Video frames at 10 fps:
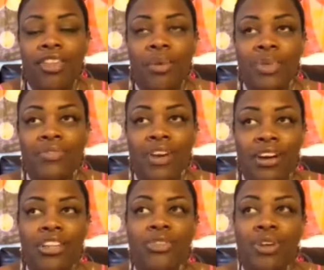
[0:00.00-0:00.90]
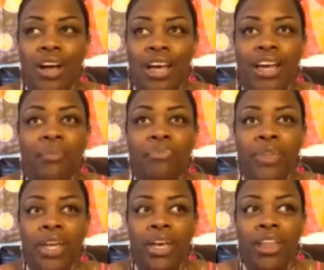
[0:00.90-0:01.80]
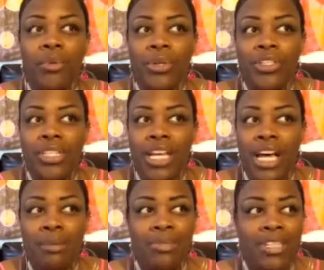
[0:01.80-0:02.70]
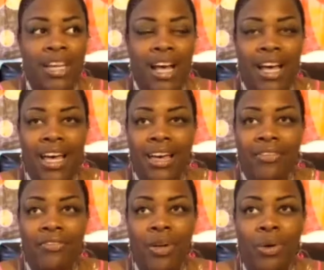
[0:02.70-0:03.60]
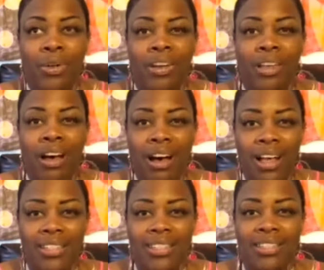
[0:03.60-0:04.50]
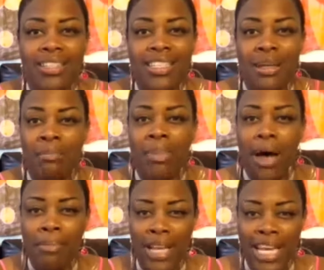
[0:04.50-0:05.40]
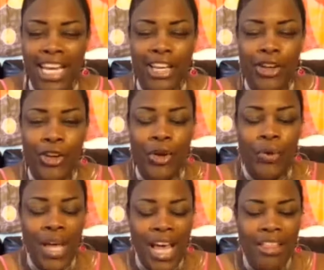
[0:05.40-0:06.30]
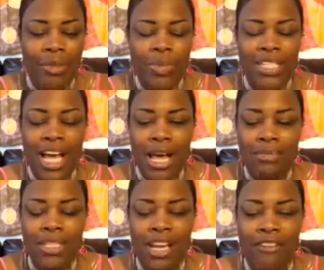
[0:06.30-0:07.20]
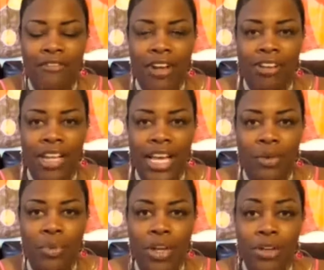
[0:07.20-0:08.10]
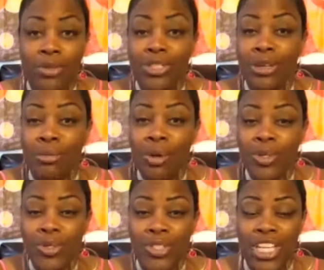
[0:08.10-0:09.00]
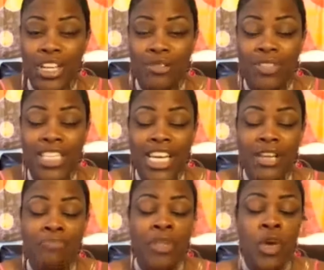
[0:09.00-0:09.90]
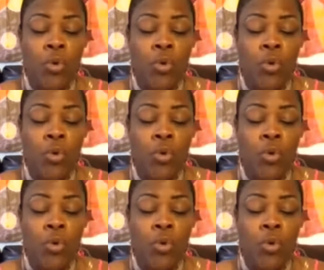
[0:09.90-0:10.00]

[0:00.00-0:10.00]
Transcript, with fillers: it was very trying. And there were just times that I felt lost and discombobulated, you know. There were times that I felt like one of those commercials that you've seen